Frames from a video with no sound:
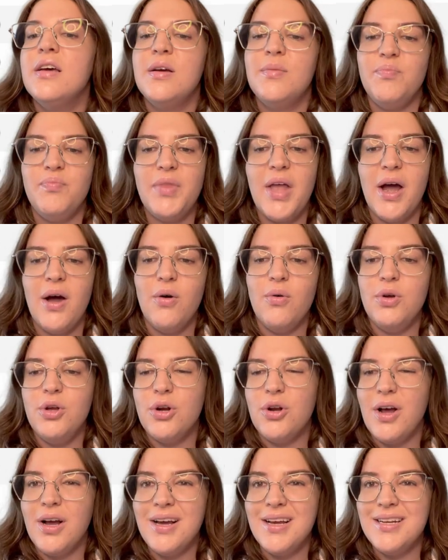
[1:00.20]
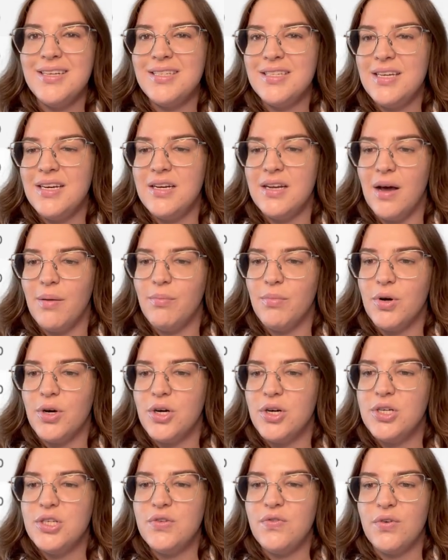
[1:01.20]
Now, you're not gonna see
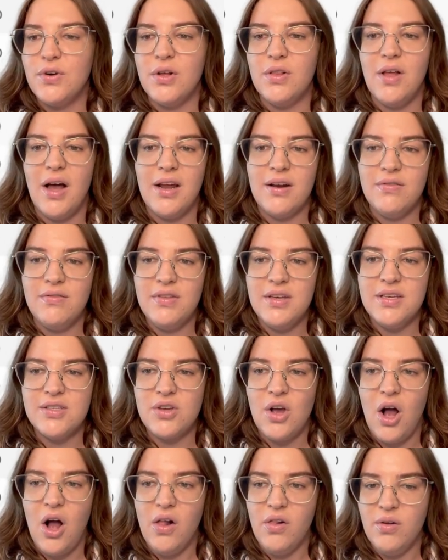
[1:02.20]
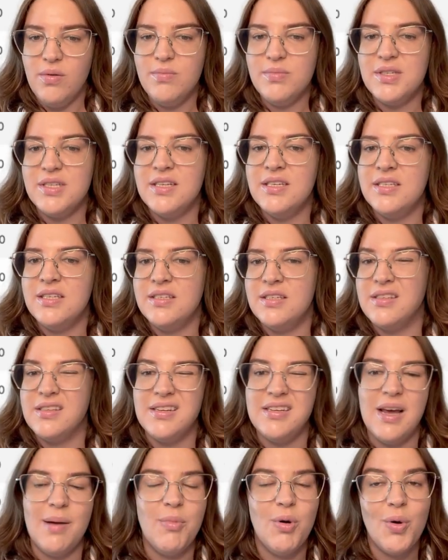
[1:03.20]
numbers for a lot of these columns since this is a
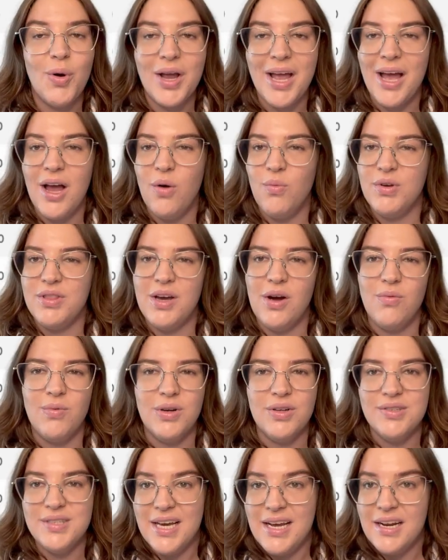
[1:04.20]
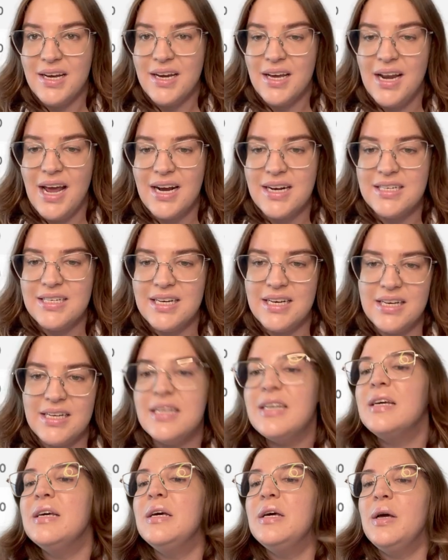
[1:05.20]
demo account without real data
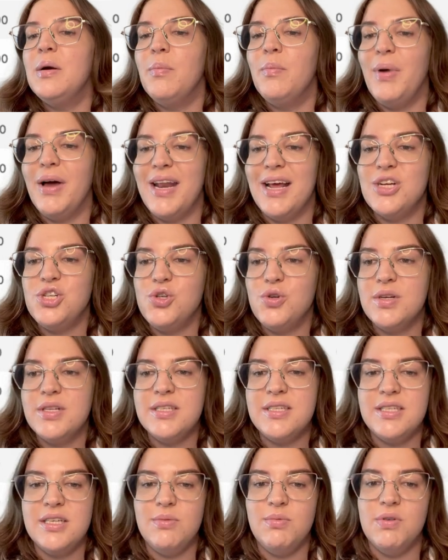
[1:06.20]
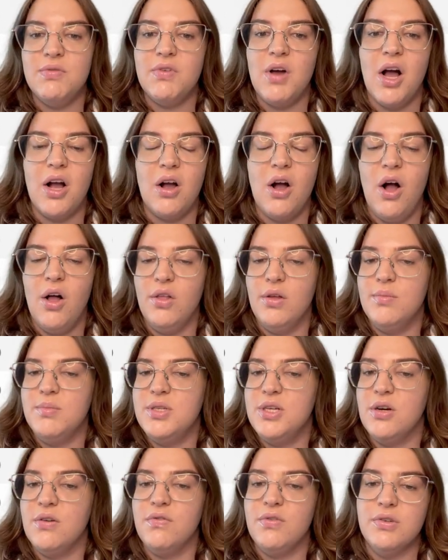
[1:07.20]
connected, but as you can see, we've got columns
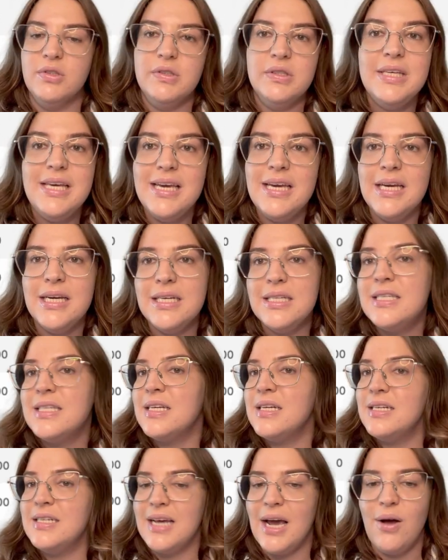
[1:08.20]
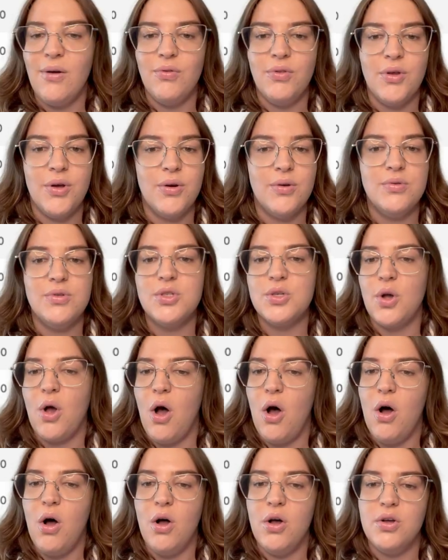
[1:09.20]
here for leads, downloads,
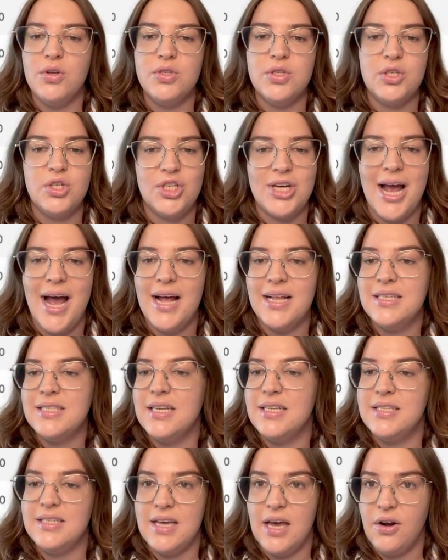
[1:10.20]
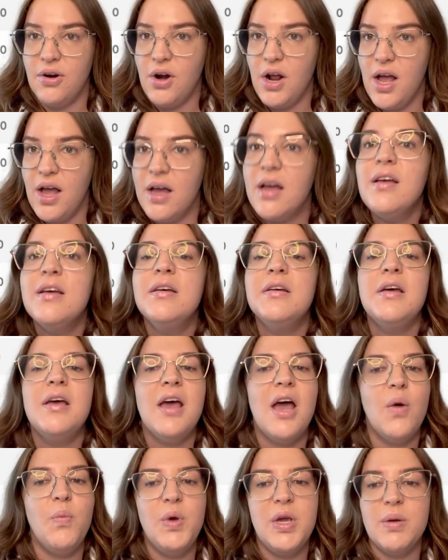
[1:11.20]
calls, chats, etc.
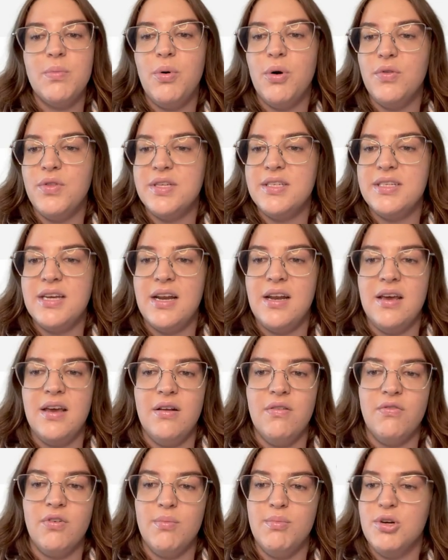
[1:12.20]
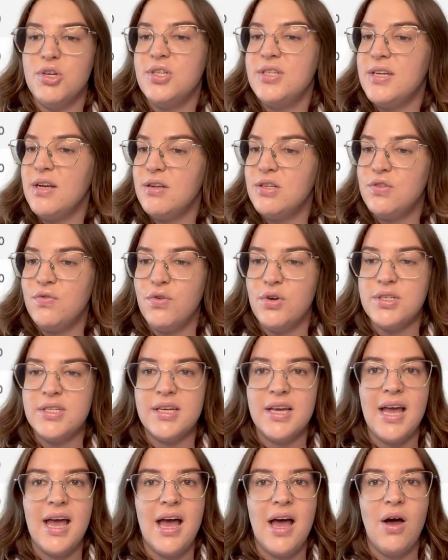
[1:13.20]
And we can pull this data in from your Salesforce
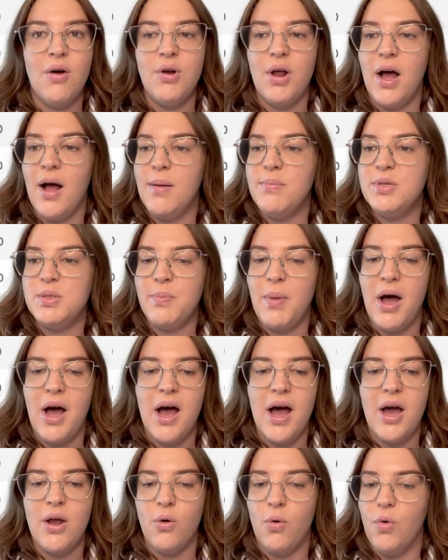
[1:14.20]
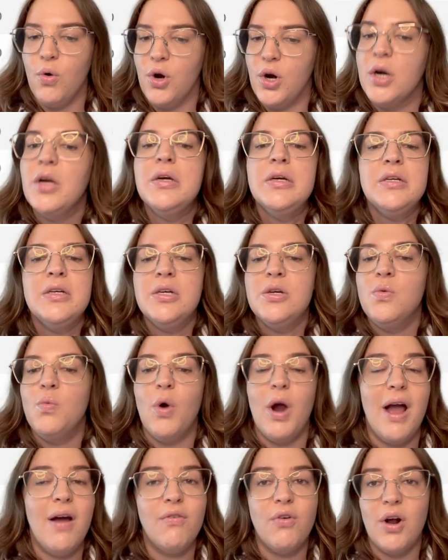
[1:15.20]
account, HubSpot, or
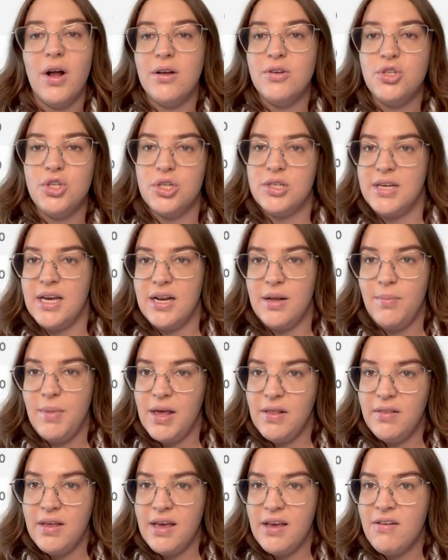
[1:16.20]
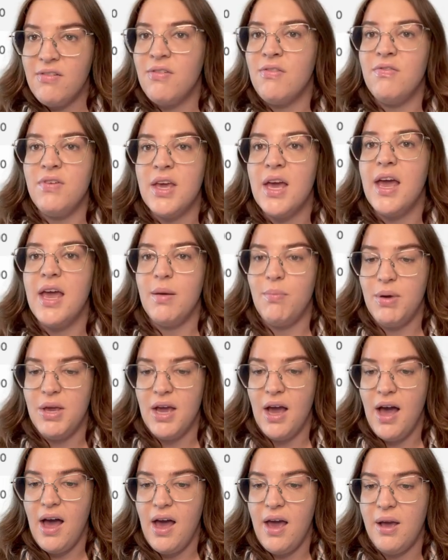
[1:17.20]
wherever else your data may live via
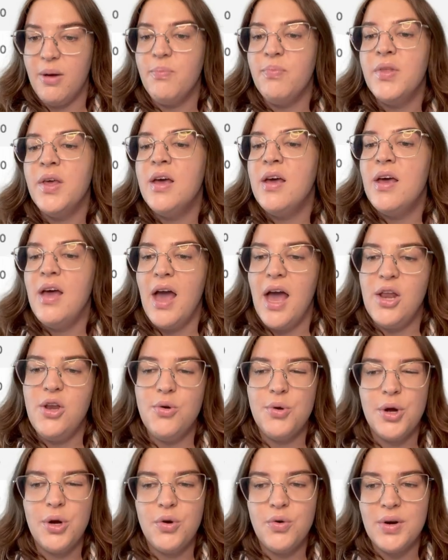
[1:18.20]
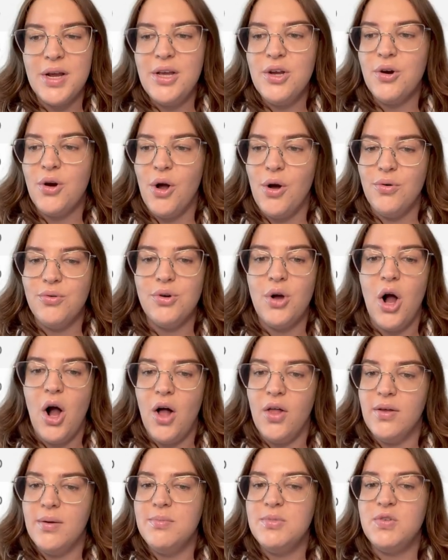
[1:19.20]
API. And you can create your own
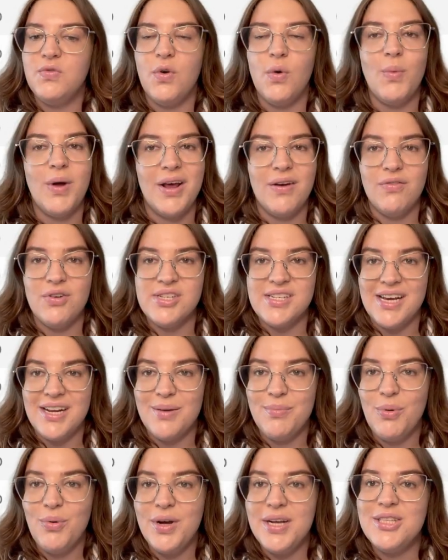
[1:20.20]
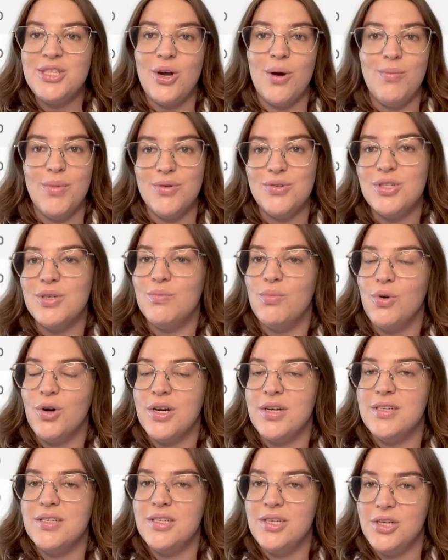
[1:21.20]
columns for whatever data points are most
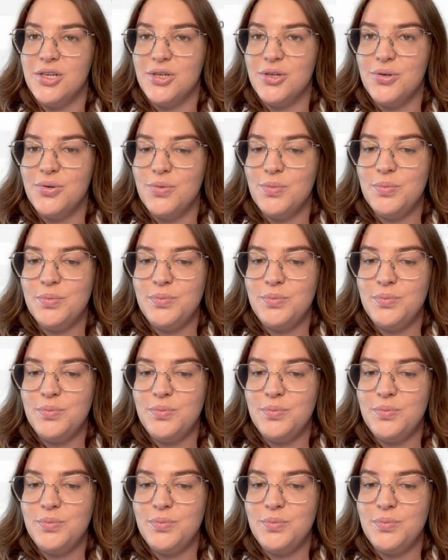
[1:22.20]
important to you.